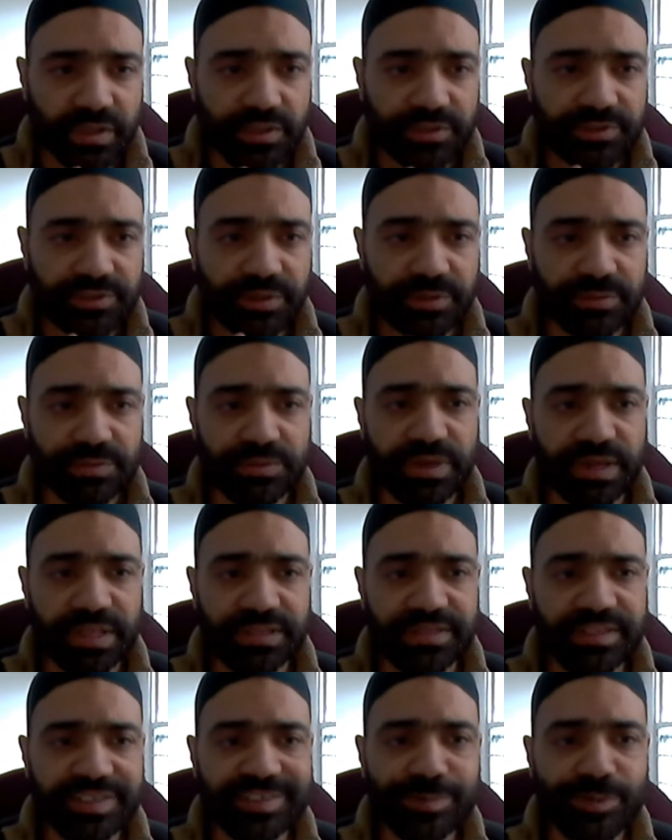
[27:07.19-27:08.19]
So
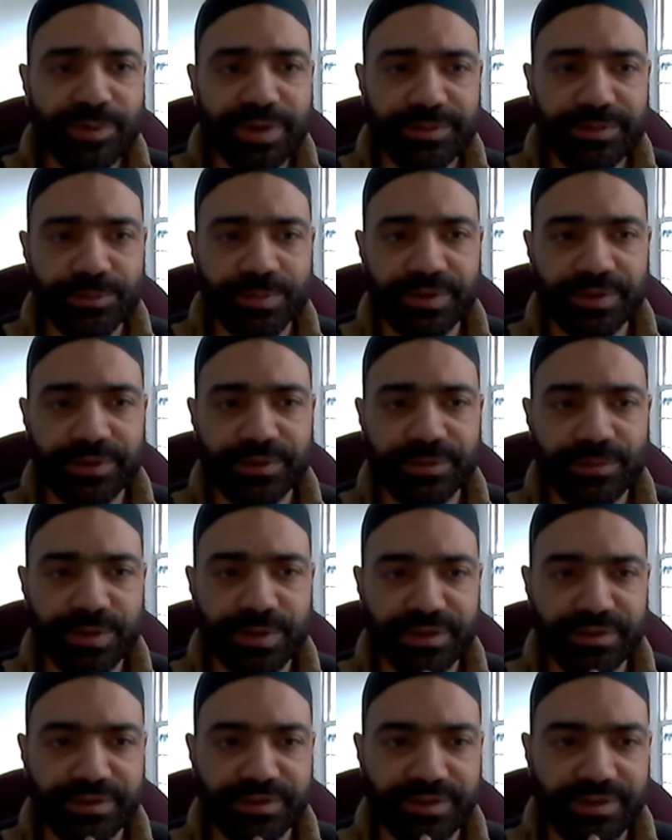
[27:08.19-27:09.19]
at this point,
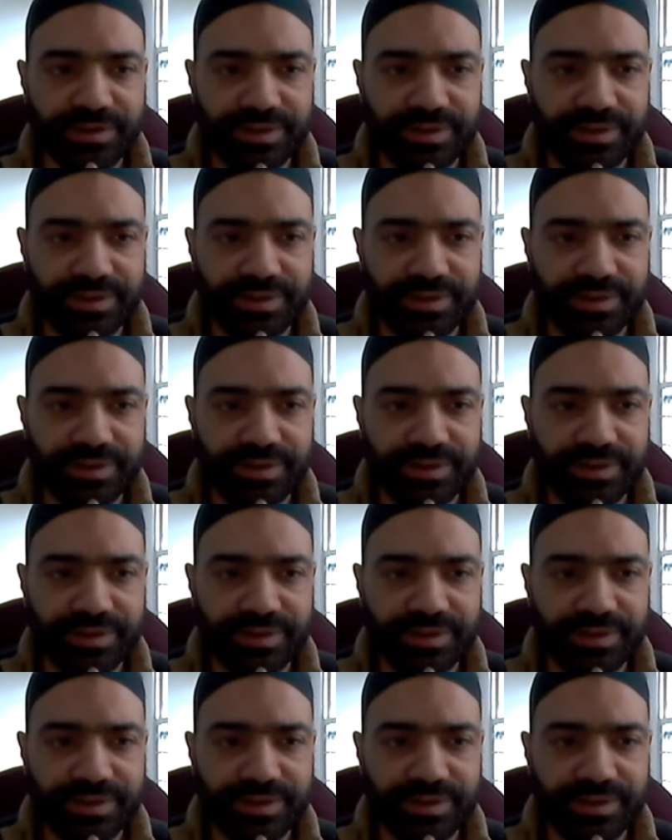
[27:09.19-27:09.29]
we're